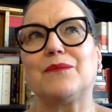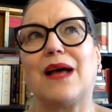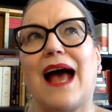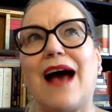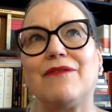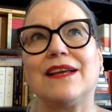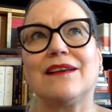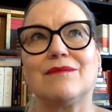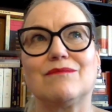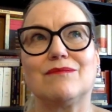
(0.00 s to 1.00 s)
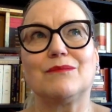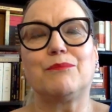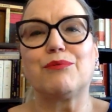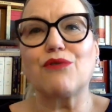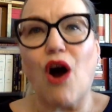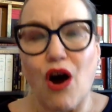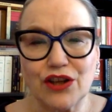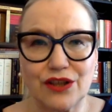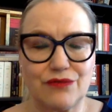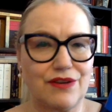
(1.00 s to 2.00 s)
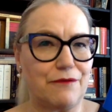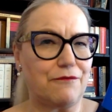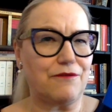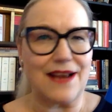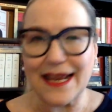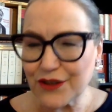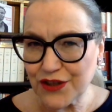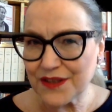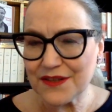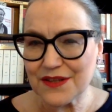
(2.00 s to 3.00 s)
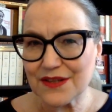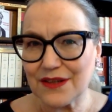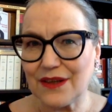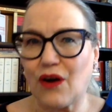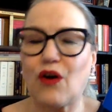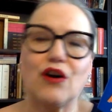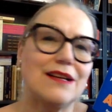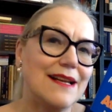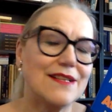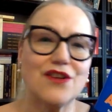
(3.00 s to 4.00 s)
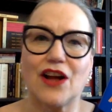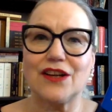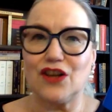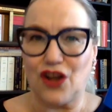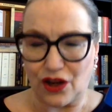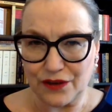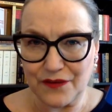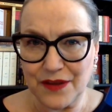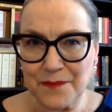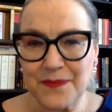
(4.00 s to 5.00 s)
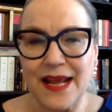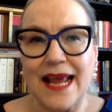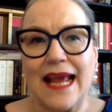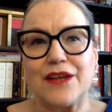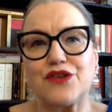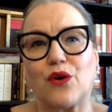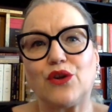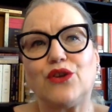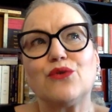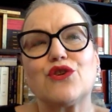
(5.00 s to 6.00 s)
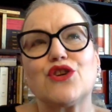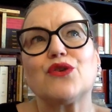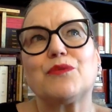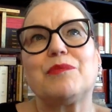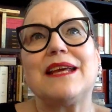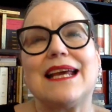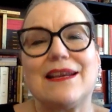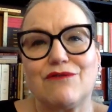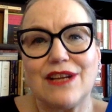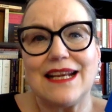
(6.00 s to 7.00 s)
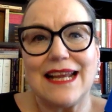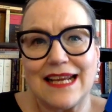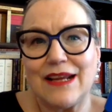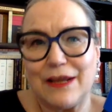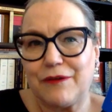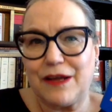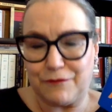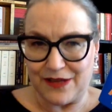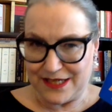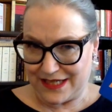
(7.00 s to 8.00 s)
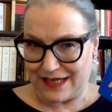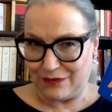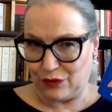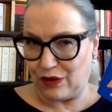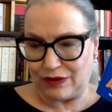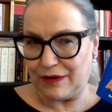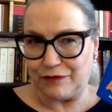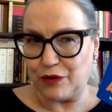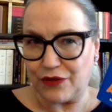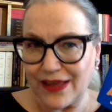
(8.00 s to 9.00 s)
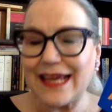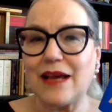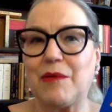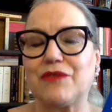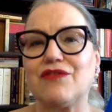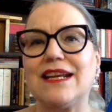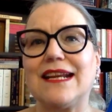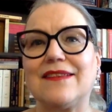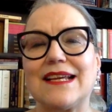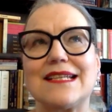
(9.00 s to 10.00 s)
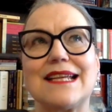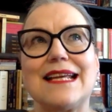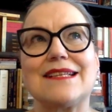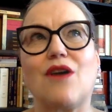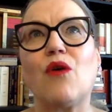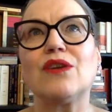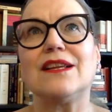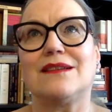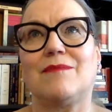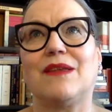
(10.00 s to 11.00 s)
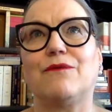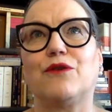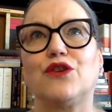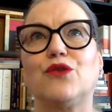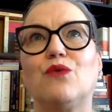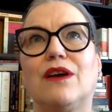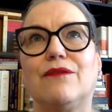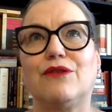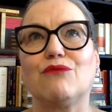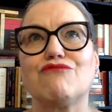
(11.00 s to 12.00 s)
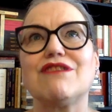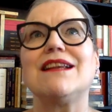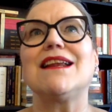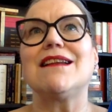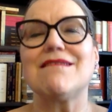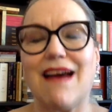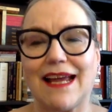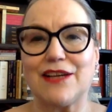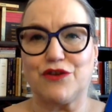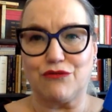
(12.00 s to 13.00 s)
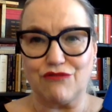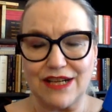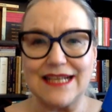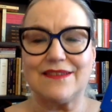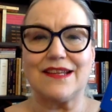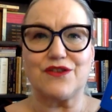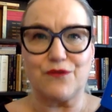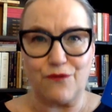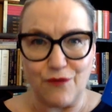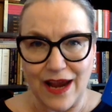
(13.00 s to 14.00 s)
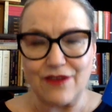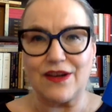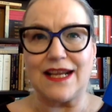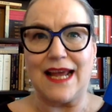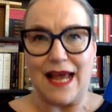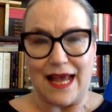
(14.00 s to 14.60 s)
having broader reflections or, at least not a lot of them so you should be really if if this you if you're thinking about reading this it's only something for you if you really like to read this very